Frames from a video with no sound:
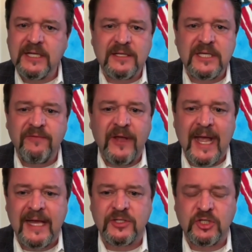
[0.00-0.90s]
as if
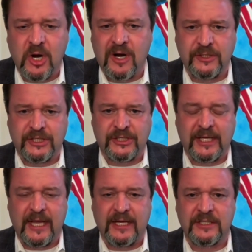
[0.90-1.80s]
he has
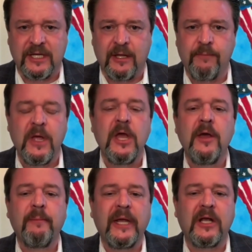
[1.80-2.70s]
charges against him
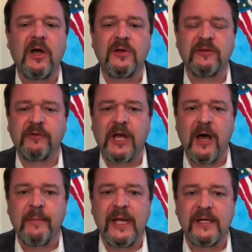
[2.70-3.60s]
because of
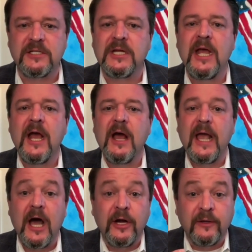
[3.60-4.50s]
comments
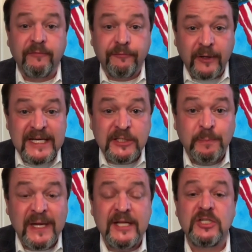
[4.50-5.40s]
under free
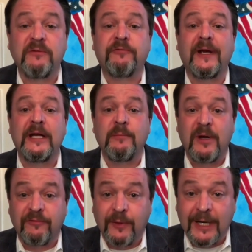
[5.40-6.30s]
speech and
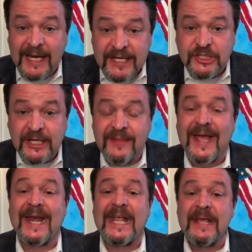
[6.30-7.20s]
freedom of
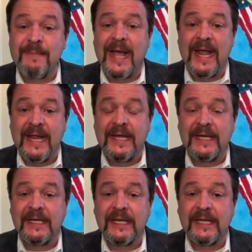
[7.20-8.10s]
religion that he
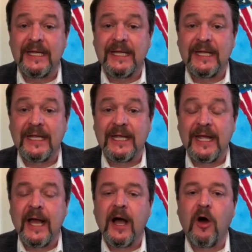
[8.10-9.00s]
made
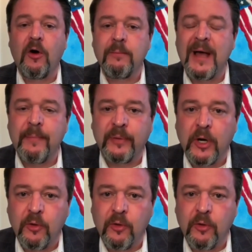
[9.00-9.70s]
on my